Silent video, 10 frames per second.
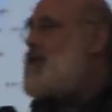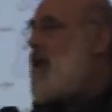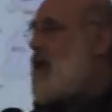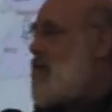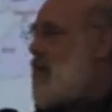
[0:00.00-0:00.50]

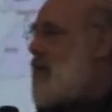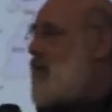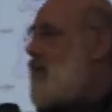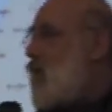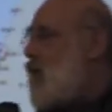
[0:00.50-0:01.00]

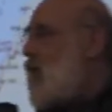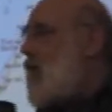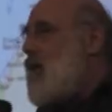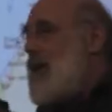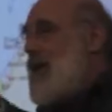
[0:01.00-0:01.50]
partly,
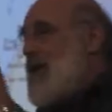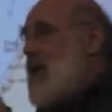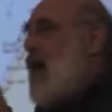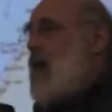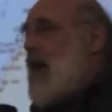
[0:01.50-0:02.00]
for,
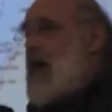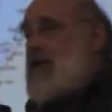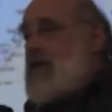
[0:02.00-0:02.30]
all right,